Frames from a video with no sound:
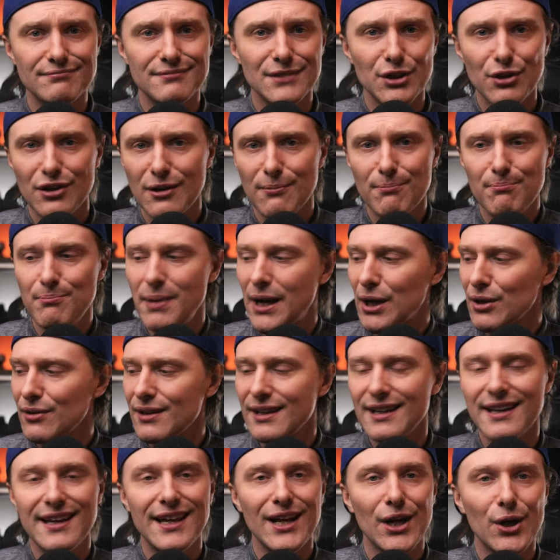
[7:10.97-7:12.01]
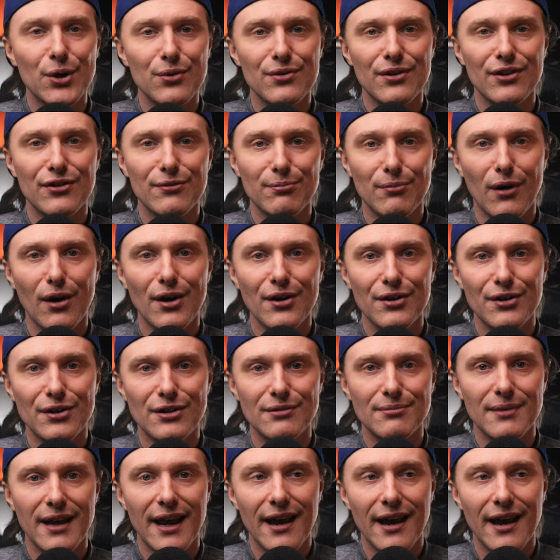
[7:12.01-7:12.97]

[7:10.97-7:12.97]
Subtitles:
You can barely hear this monitor.